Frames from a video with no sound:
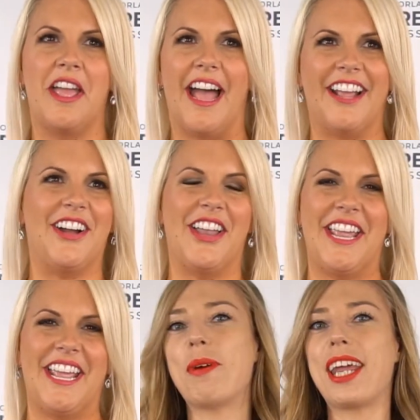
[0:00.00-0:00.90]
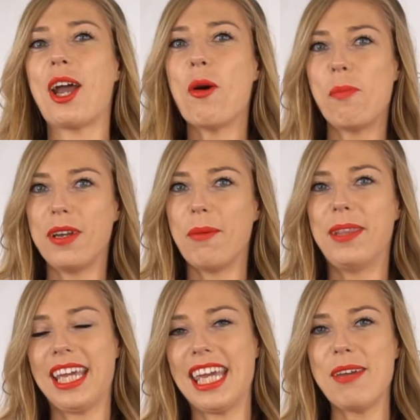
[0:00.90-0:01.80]
I got When I opened
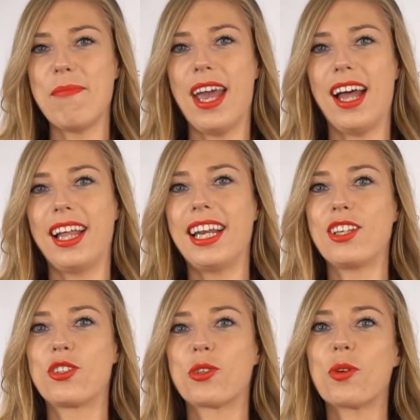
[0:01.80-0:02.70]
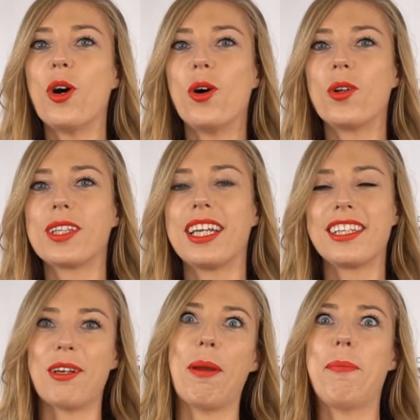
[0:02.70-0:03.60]
up the email and I scrolled and
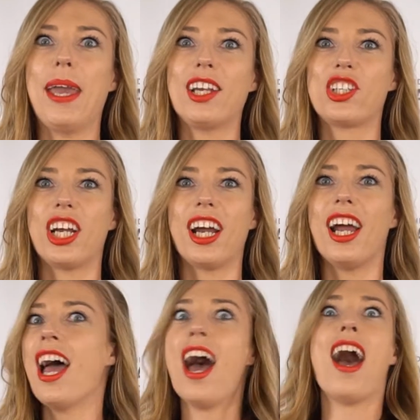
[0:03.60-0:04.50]
I saw my picture,